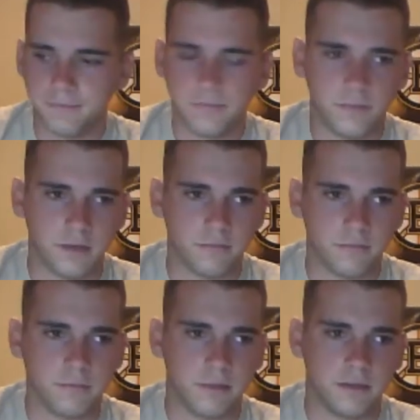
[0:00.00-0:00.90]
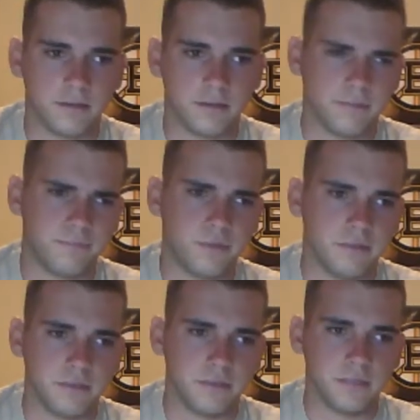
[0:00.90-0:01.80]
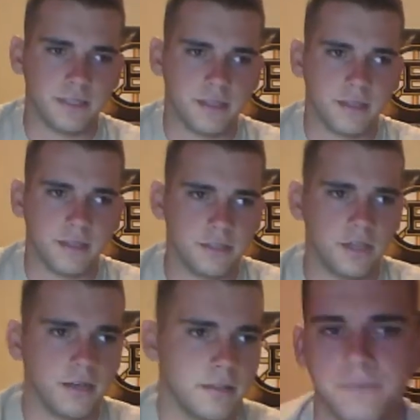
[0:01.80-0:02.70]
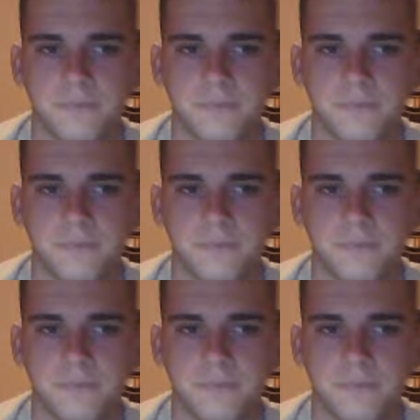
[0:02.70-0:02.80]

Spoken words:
from the previous weekend that I shot it.